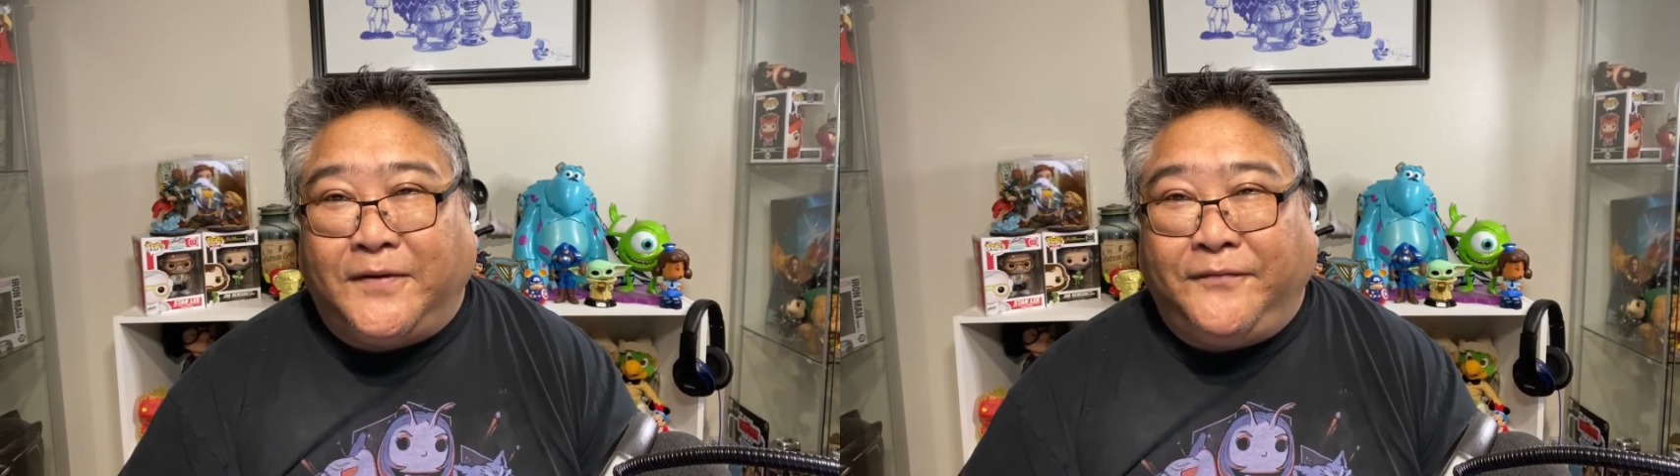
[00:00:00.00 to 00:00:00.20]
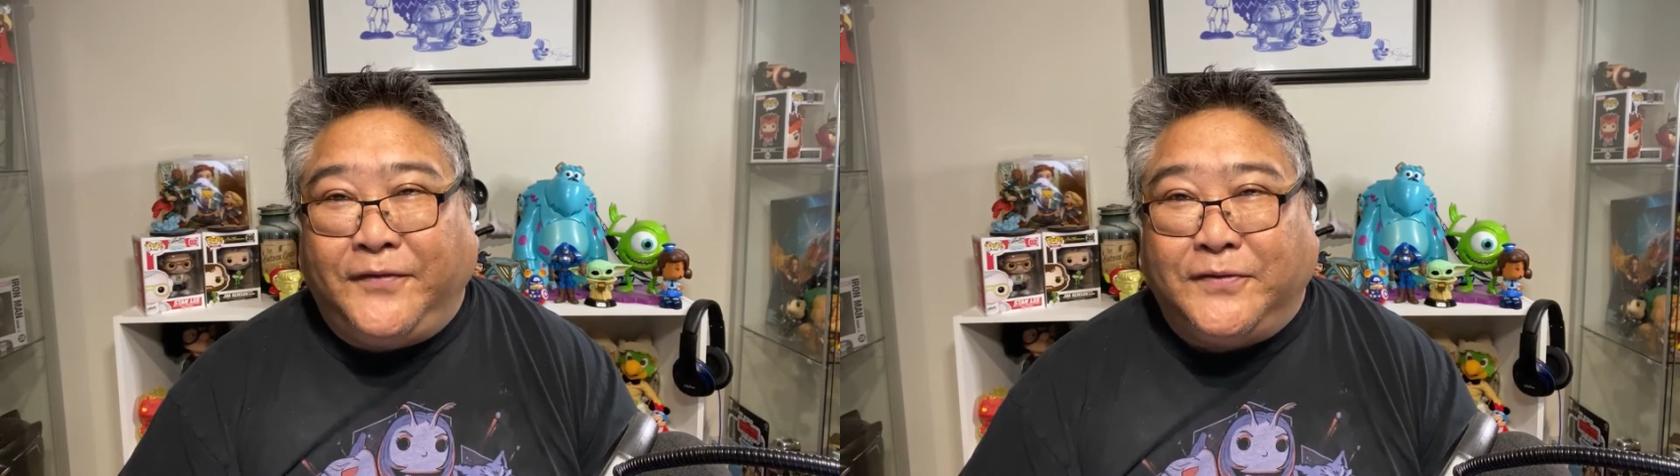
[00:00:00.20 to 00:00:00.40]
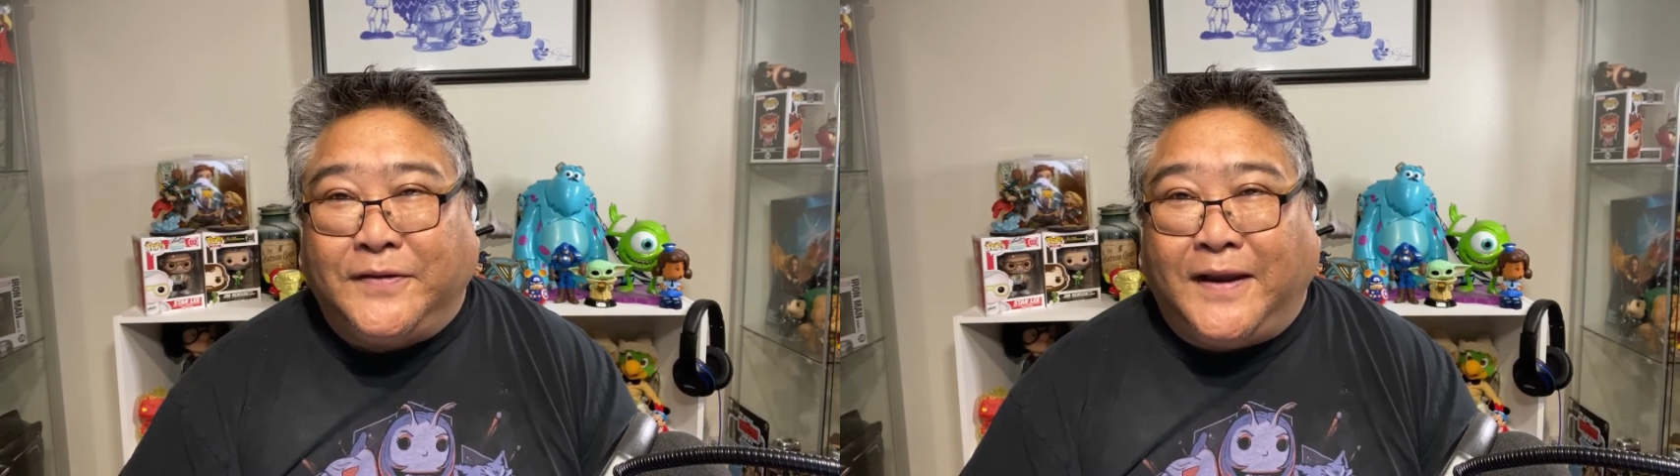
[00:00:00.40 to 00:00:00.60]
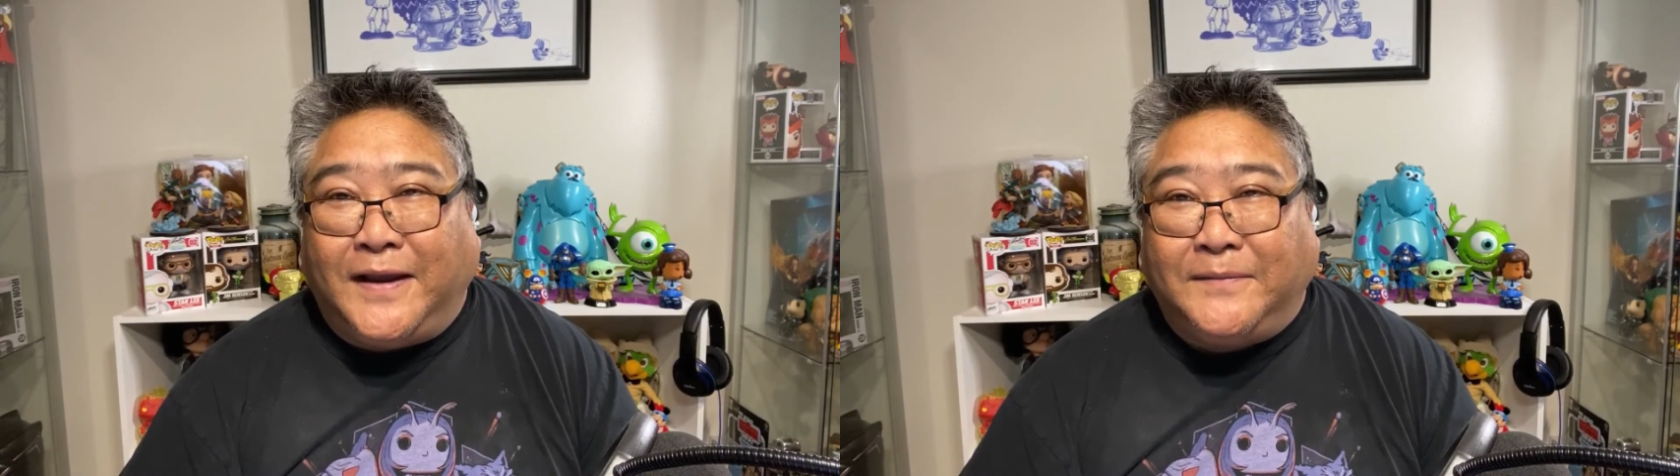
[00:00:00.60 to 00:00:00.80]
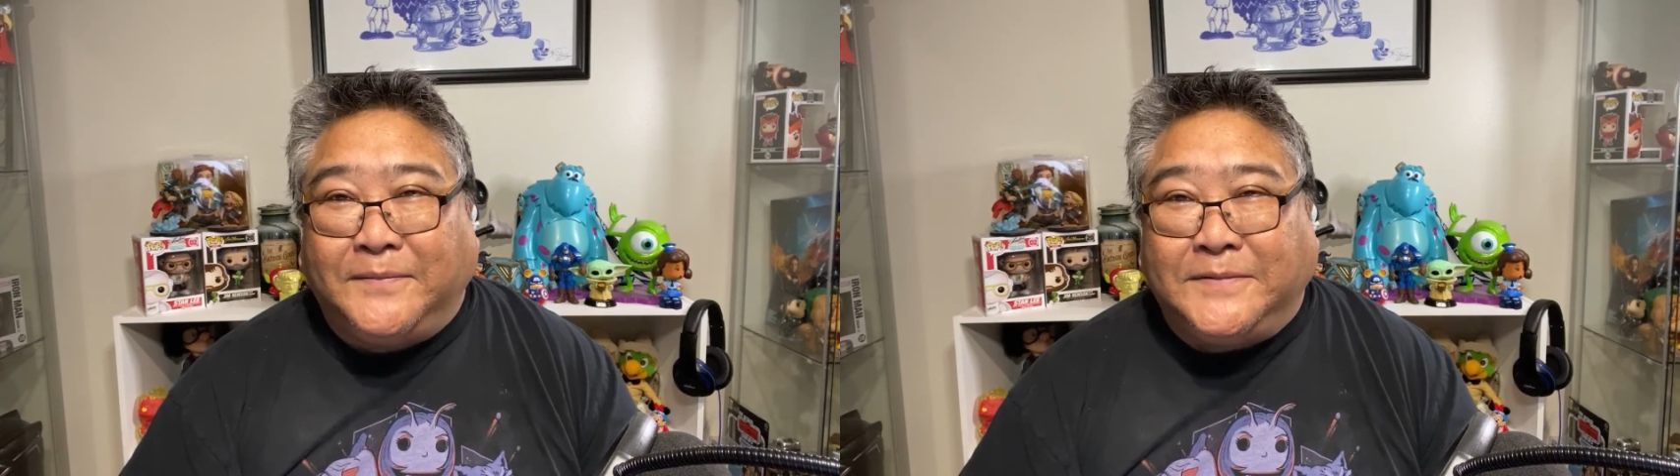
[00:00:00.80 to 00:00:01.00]
a few
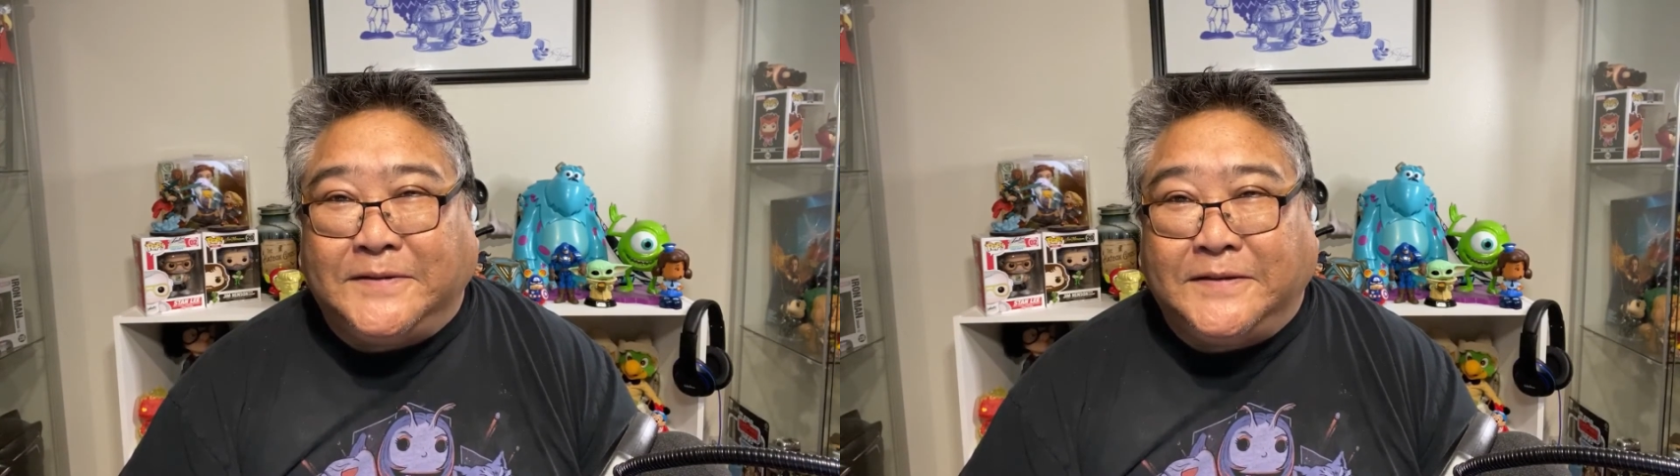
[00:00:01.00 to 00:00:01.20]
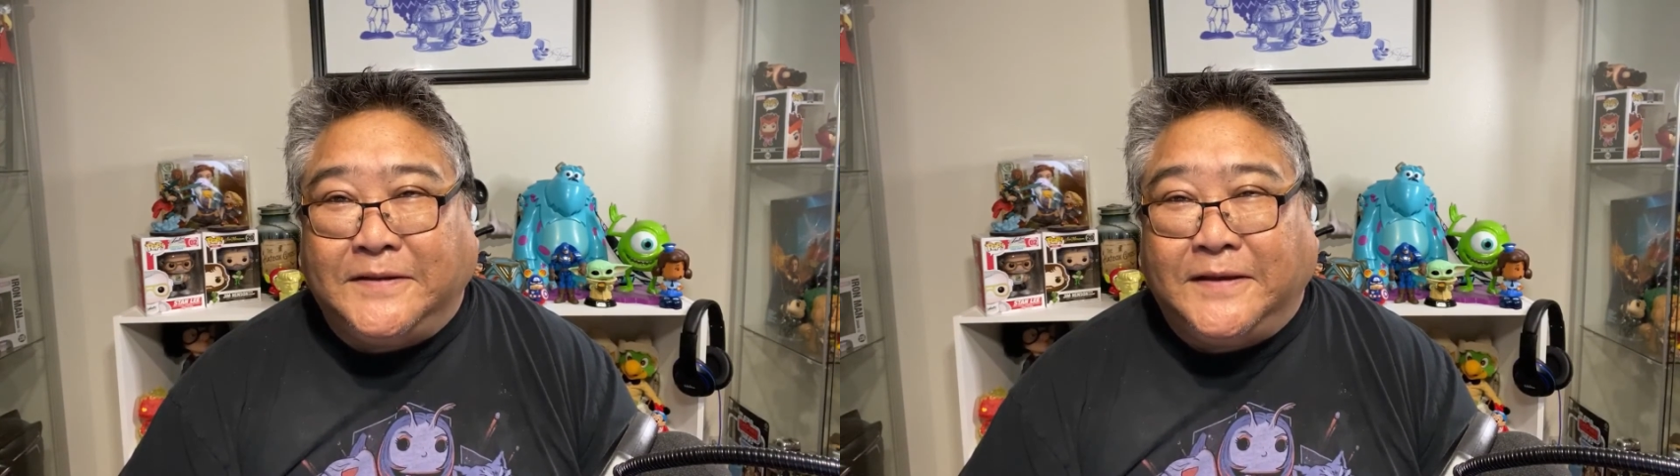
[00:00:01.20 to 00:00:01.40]
times,